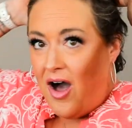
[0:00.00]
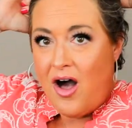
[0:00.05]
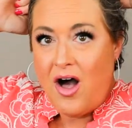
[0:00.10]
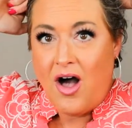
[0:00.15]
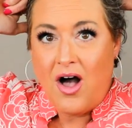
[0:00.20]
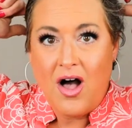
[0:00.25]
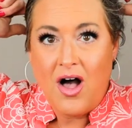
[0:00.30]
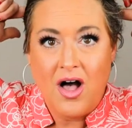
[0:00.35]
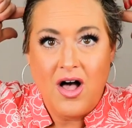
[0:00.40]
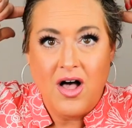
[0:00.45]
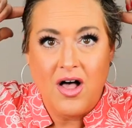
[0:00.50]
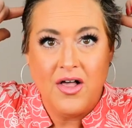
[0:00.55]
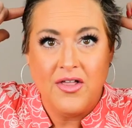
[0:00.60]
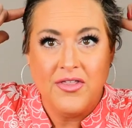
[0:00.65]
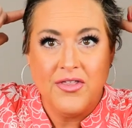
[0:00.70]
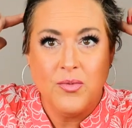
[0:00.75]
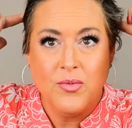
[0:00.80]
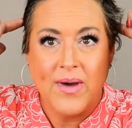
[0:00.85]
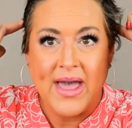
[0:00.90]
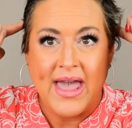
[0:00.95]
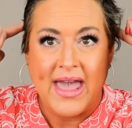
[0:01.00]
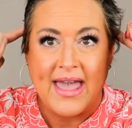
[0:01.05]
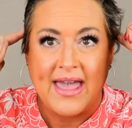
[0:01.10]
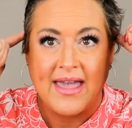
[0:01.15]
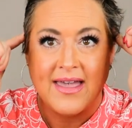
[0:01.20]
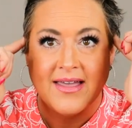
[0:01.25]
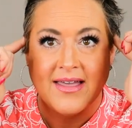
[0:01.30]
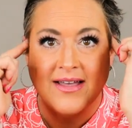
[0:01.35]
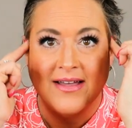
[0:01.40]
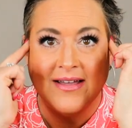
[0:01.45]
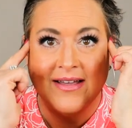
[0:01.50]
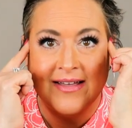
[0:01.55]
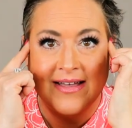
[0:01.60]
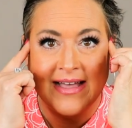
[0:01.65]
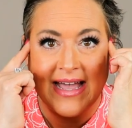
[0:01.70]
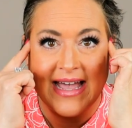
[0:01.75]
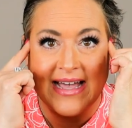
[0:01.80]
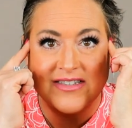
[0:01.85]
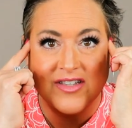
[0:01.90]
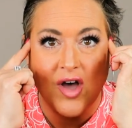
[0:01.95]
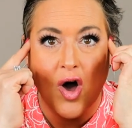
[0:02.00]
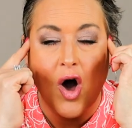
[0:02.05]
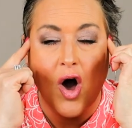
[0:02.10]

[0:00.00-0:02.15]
all the way is